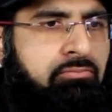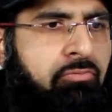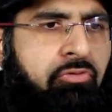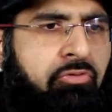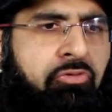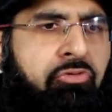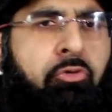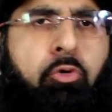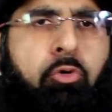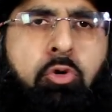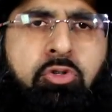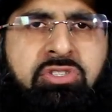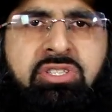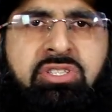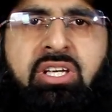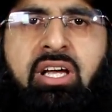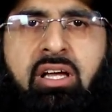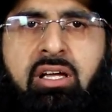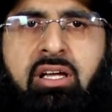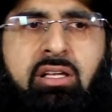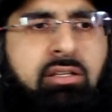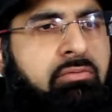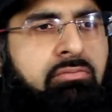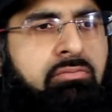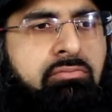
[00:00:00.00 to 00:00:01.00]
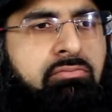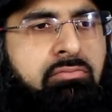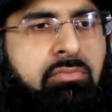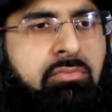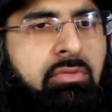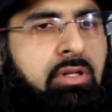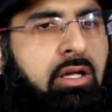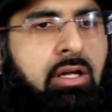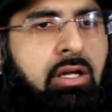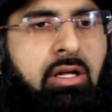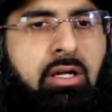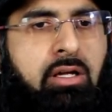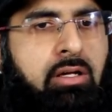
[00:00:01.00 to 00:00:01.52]
for certain
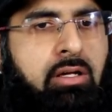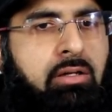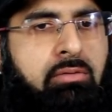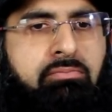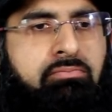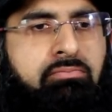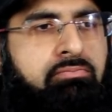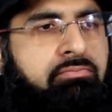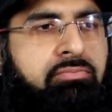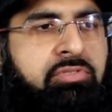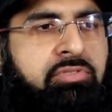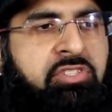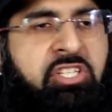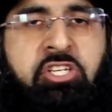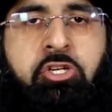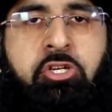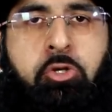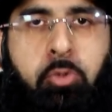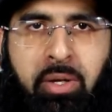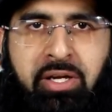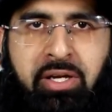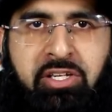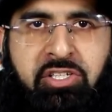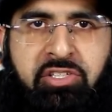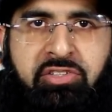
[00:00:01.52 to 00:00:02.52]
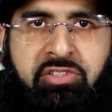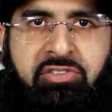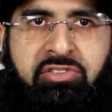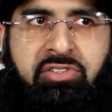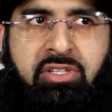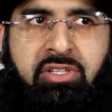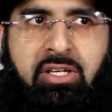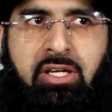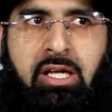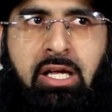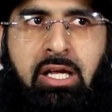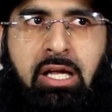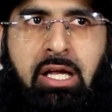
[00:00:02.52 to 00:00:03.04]
uh, situations
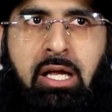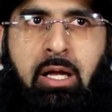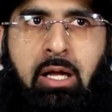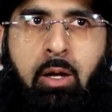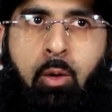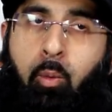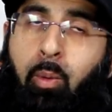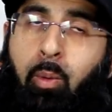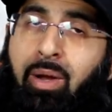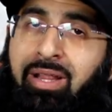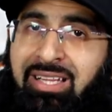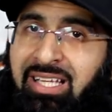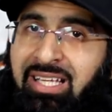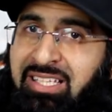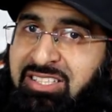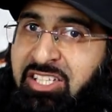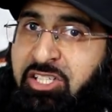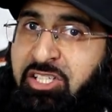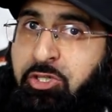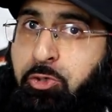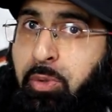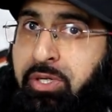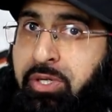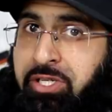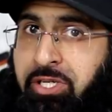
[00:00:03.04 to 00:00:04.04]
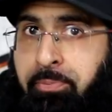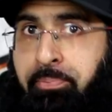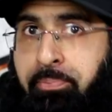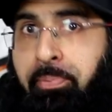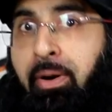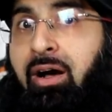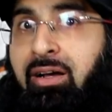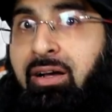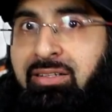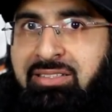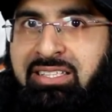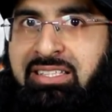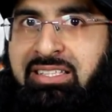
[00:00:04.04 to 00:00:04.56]
when that situation
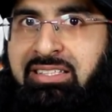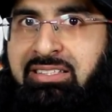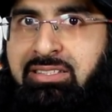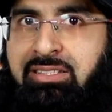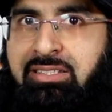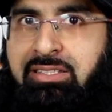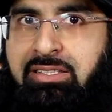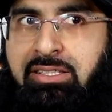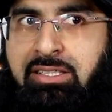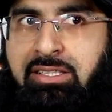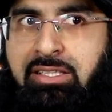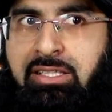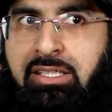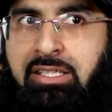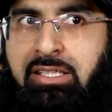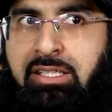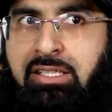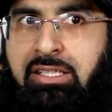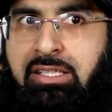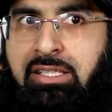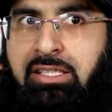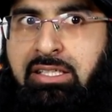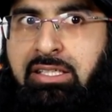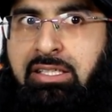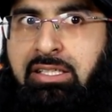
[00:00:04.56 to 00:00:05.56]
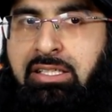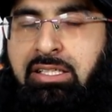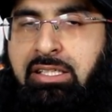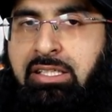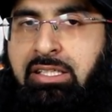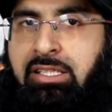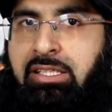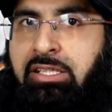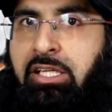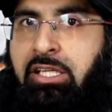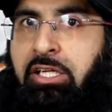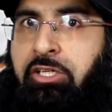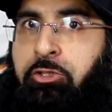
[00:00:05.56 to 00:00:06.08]
passes
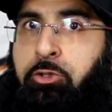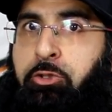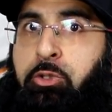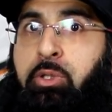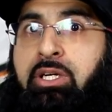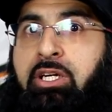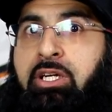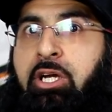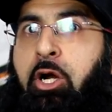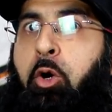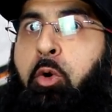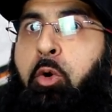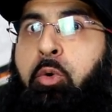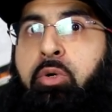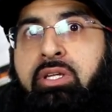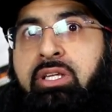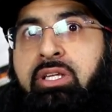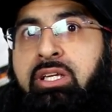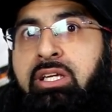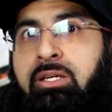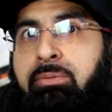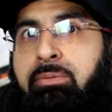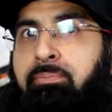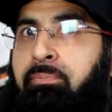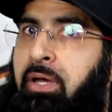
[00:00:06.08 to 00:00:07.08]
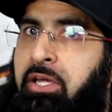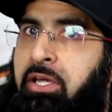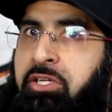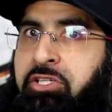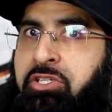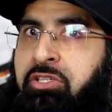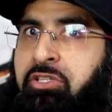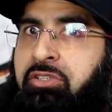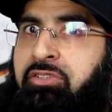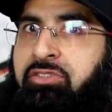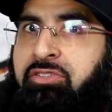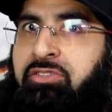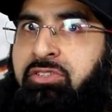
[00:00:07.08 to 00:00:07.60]
the draconian
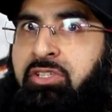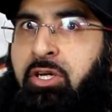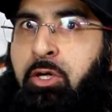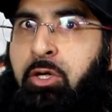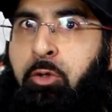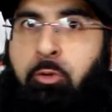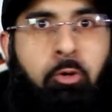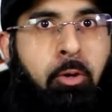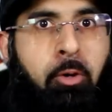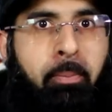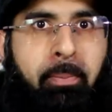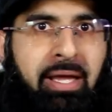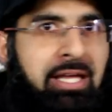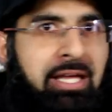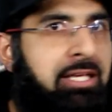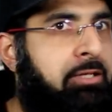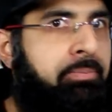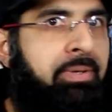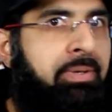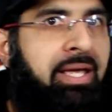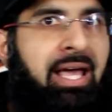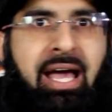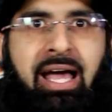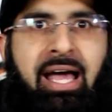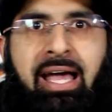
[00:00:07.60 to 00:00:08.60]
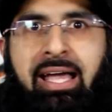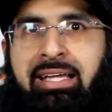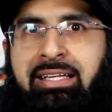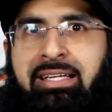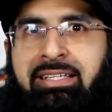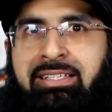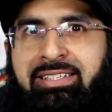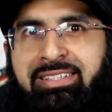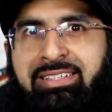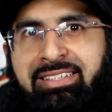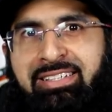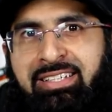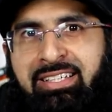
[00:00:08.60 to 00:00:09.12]
measures remain
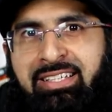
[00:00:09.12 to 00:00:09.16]
behind.